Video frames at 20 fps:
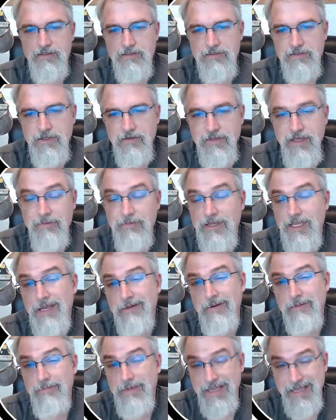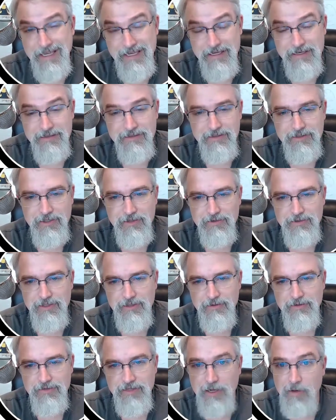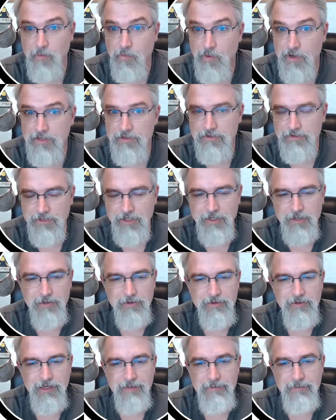So that became a pain to go deal with that one zone.